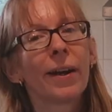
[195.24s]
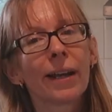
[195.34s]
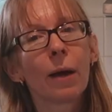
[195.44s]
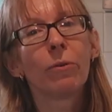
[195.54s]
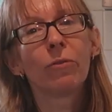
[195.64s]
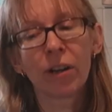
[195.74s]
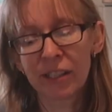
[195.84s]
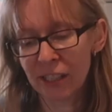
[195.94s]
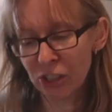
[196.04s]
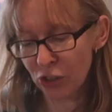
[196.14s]
1 cup of
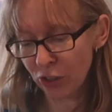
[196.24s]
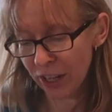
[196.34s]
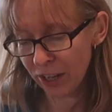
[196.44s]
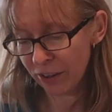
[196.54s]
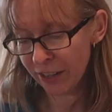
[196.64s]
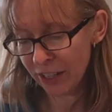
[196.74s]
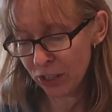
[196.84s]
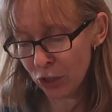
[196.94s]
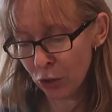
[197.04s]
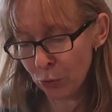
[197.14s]
icing sugar and I
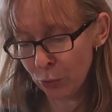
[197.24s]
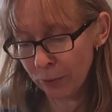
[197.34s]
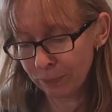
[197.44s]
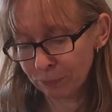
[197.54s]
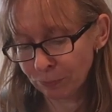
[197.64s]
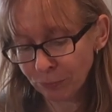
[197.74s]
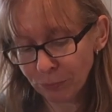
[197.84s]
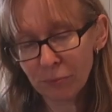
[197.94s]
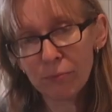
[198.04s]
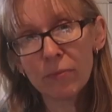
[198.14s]
need 2.
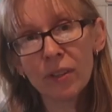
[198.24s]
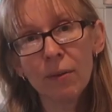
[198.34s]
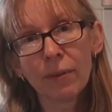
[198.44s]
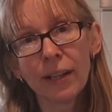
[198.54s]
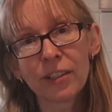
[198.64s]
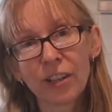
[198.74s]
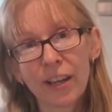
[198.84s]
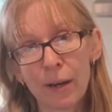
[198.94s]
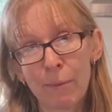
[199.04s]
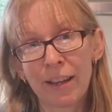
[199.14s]
I'll show
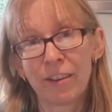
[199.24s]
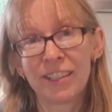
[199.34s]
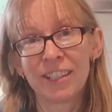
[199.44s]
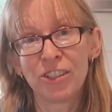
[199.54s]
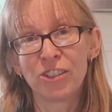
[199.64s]
you how to make icing